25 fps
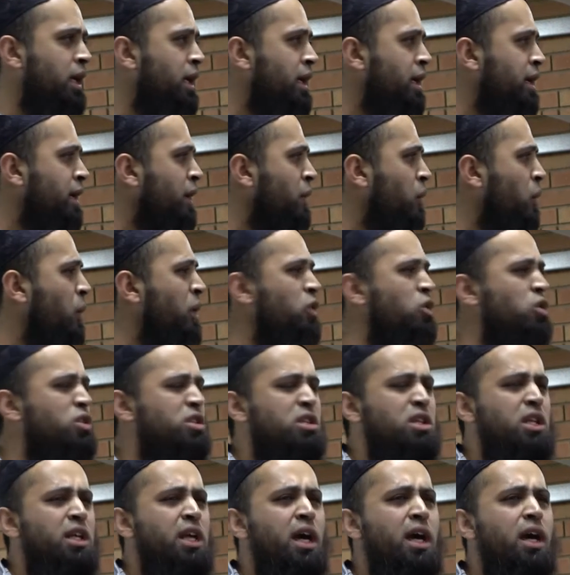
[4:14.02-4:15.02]
When you
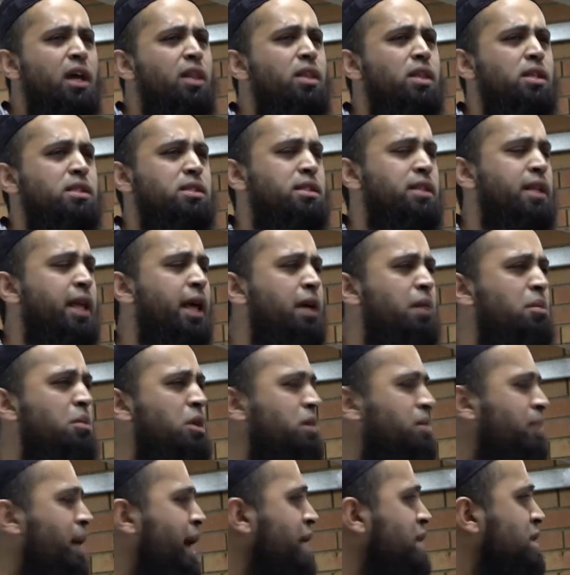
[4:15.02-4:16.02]
hear this name, it
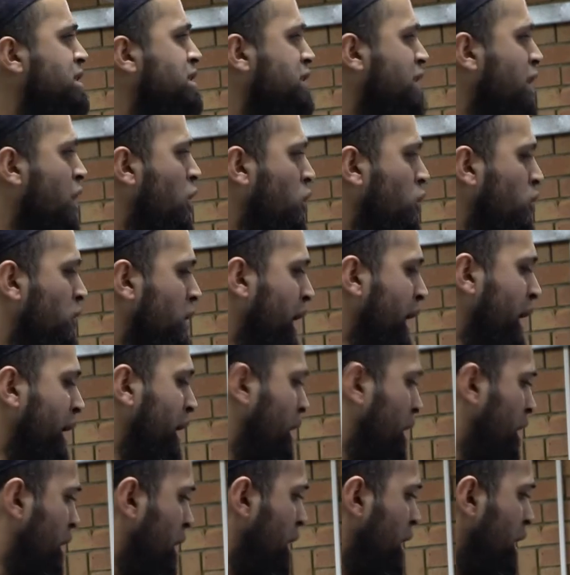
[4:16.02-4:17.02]
might sound like
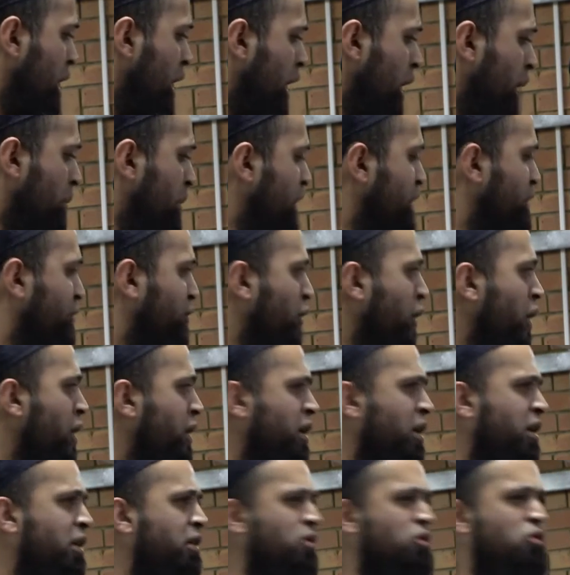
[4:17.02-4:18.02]
a bit
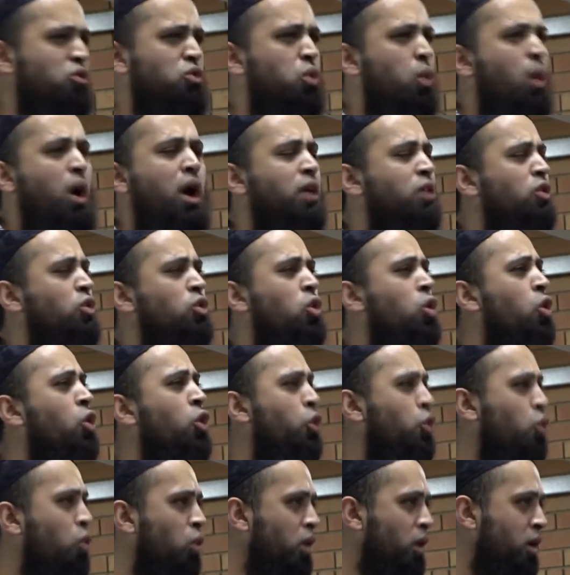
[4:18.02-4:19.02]
foreign, Tuan
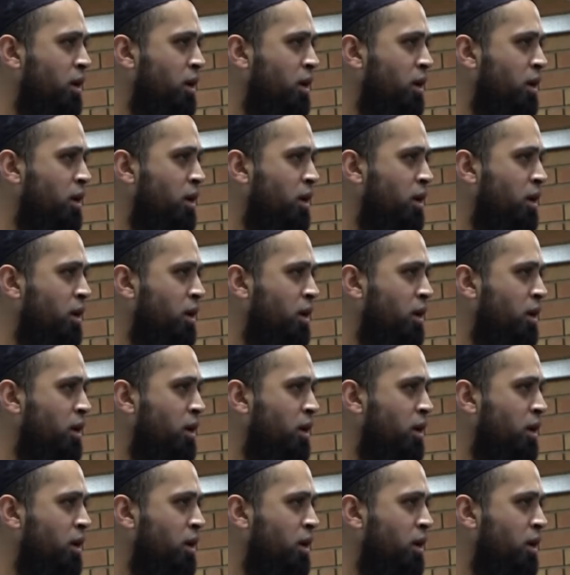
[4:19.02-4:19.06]
Guru.